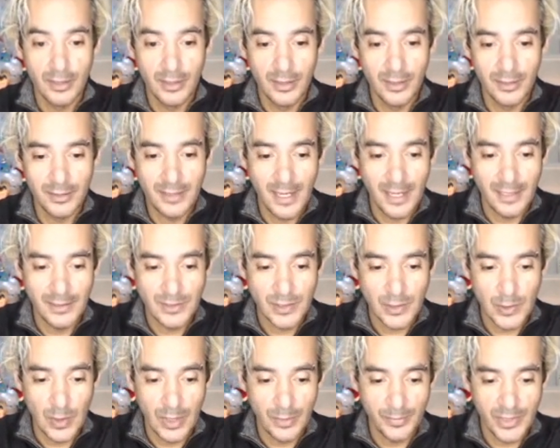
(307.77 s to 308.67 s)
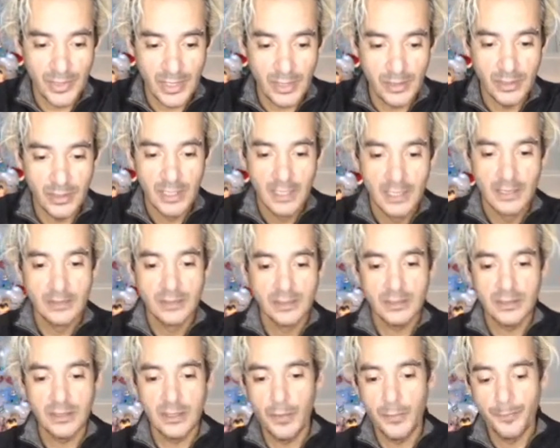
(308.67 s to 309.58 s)
Okay, Scorpio?
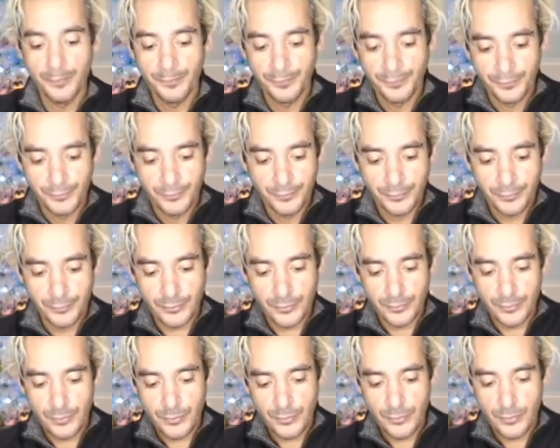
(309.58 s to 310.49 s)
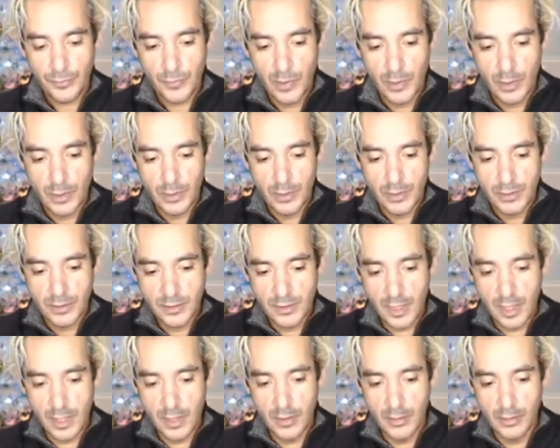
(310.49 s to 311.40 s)
So,
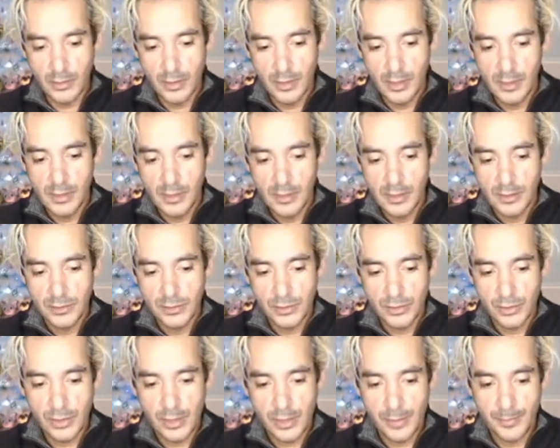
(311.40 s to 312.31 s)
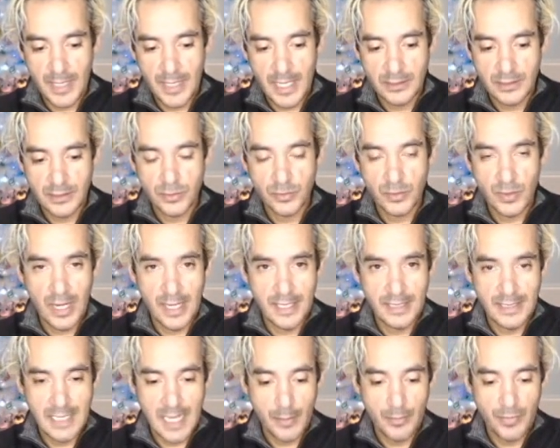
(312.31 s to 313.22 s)
so do your best
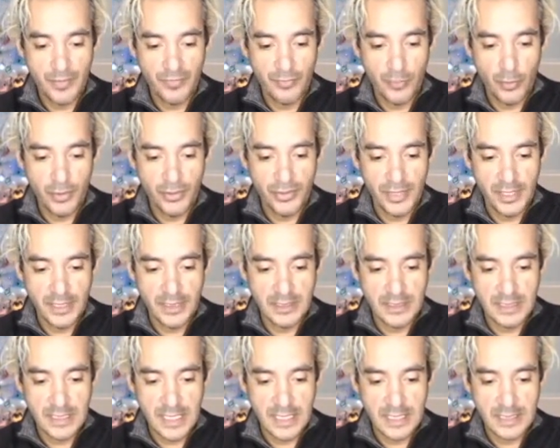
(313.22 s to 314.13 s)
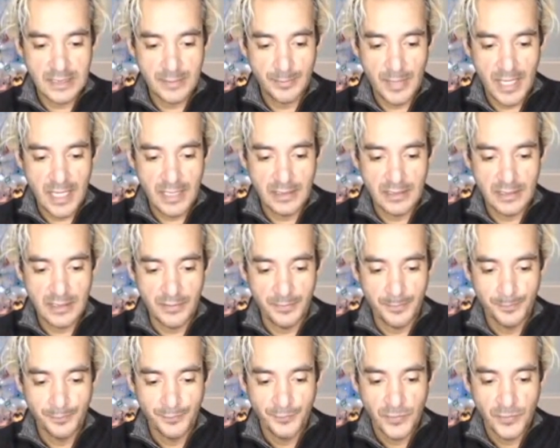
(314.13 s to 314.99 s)
right now before things get expensive.